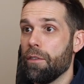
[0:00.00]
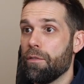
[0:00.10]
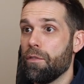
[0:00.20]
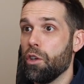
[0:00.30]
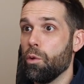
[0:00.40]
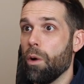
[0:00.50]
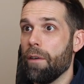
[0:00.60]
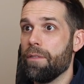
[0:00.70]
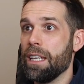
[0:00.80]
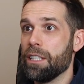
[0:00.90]
few
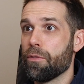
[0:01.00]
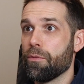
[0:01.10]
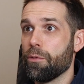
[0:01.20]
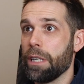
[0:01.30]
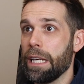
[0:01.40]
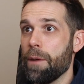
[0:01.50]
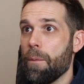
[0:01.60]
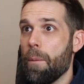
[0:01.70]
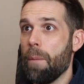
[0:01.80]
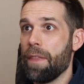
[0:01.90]
of these free
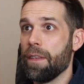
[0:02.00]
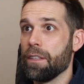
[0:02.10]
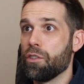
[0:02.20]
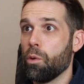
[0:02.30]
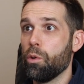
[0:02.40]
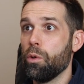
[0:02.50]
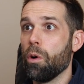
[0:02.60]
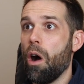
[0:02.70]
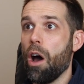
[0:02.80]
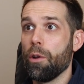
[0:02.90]
methods. So
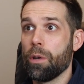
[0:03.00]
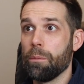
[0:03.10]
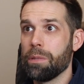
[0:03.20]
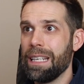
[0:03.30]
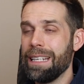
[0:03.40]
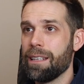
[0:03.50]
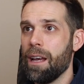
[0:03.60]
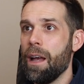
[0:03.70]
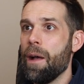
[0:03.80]
Google Autocomplete,